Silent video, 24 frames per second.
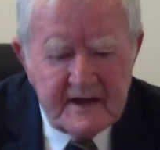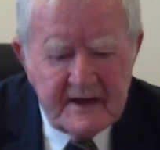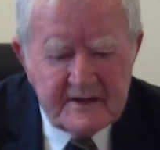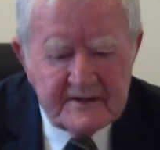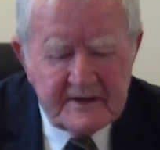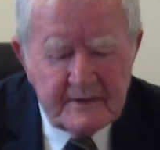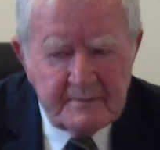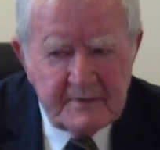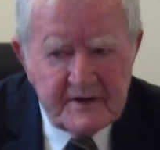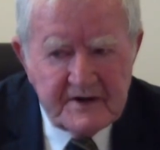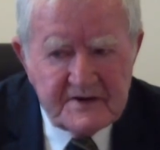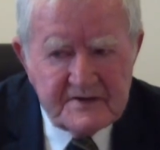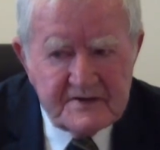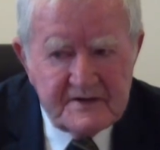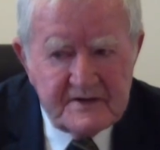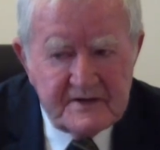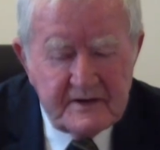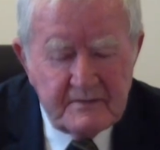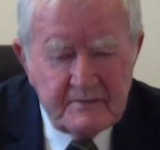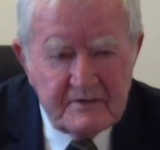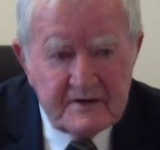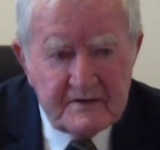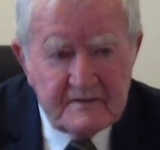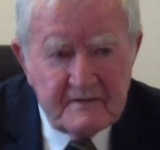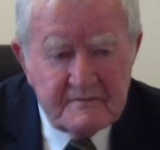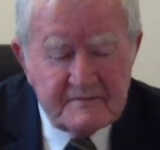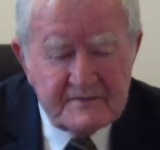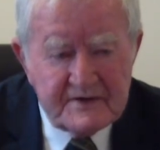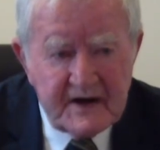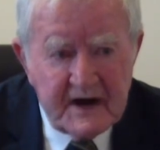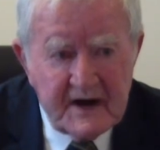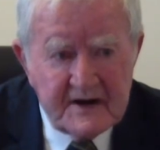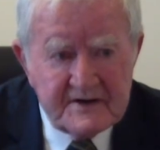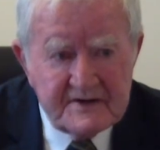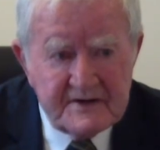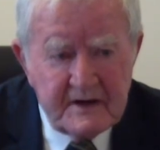The person that would have
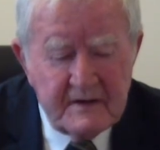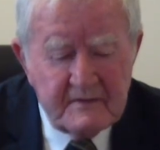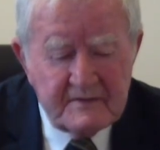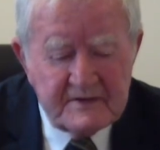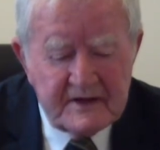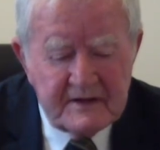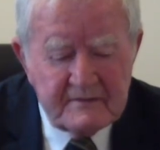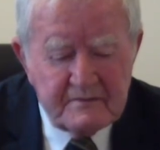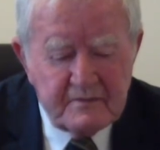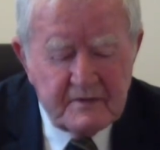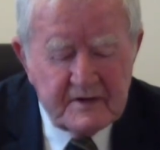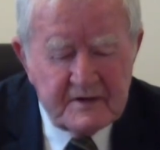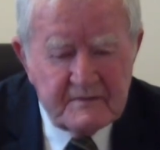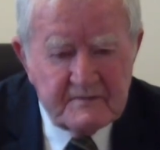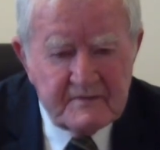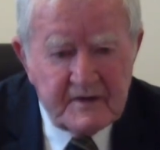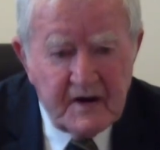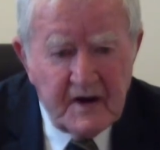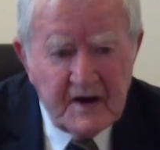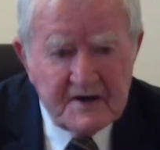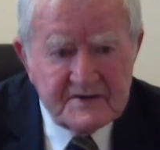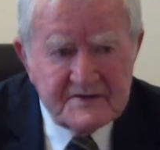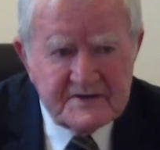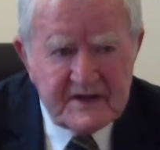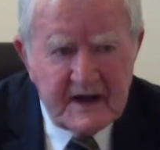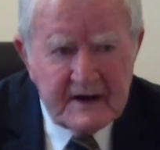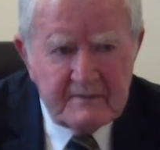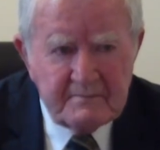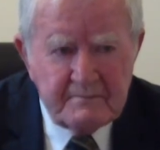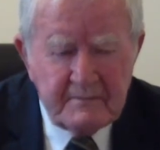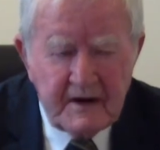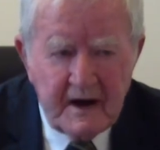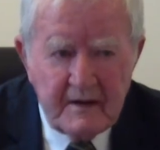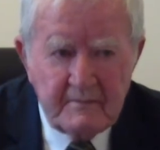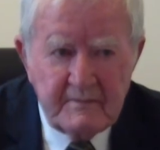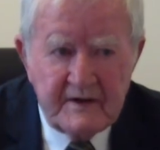caused
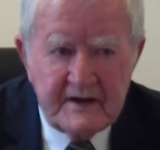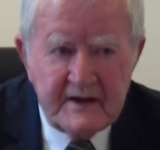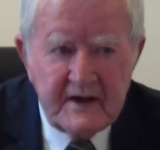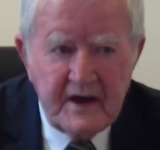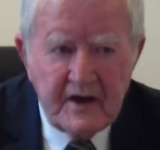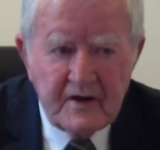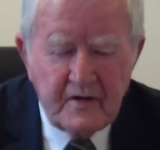that probably